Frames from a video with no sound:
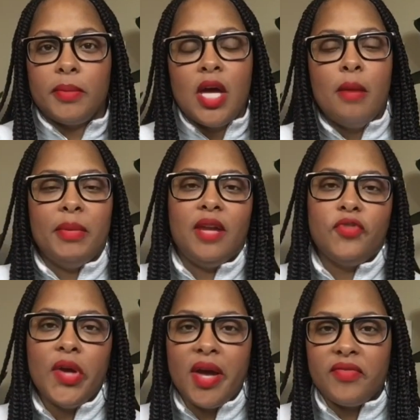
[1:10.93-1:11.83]
But if you
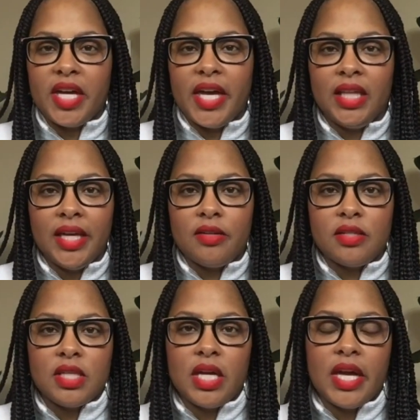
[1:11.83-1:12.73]
have an L L
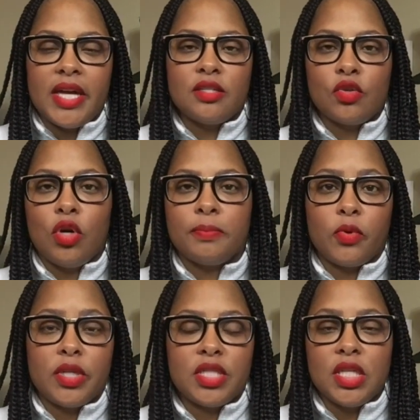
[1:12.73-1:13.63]
C, an S Corp, or a
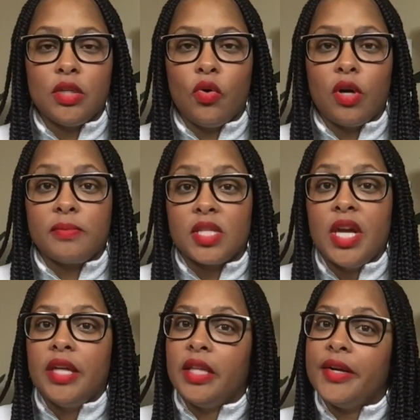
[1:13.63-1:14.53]
C Corp,
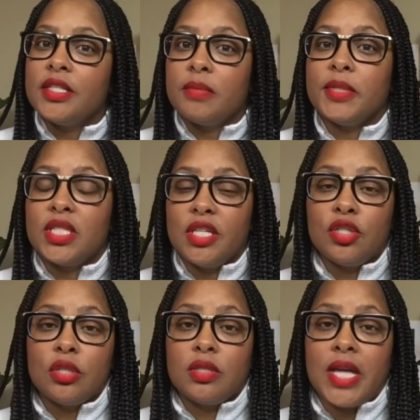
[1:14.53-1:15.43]
there is some
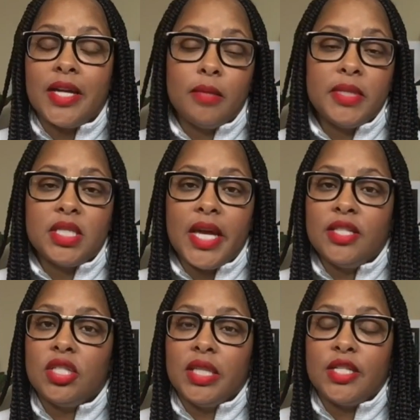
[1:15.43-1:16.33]
additional documentation
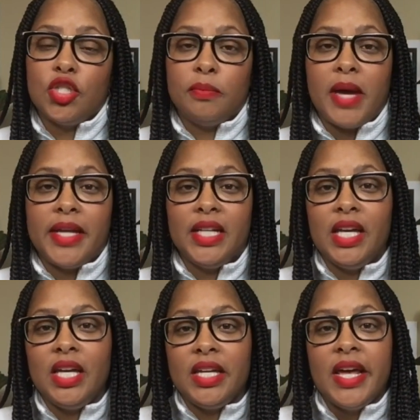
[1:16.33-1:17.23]
that you might need.